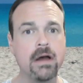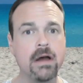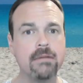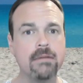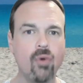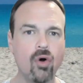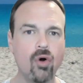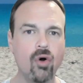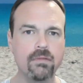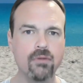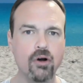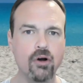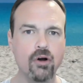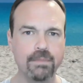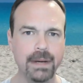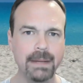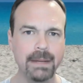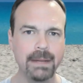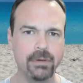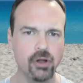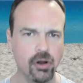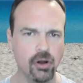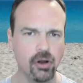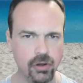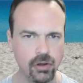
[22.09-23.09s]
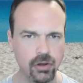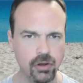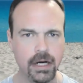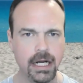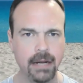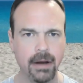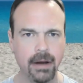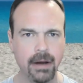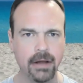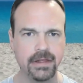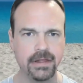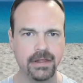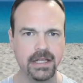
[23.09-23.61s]
More and more people are
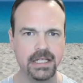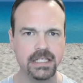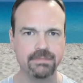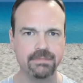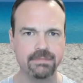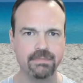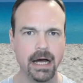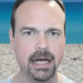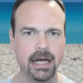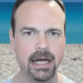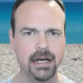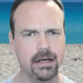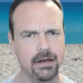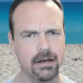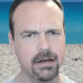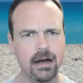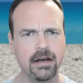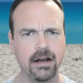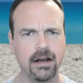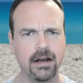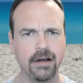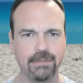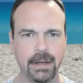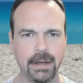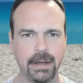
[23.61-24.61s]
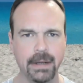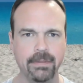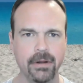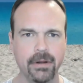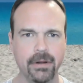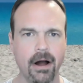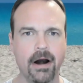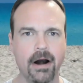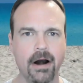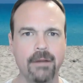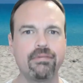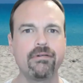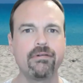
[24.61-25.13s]
learning about this, but not enough
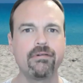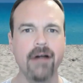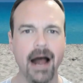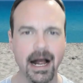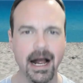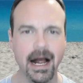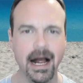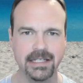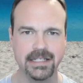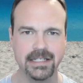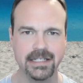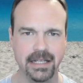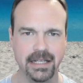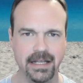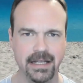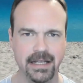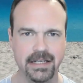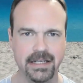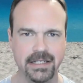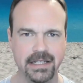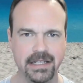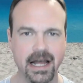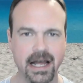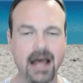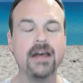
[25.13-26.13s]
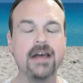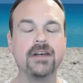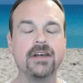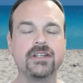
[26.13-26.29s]
people are practicing this.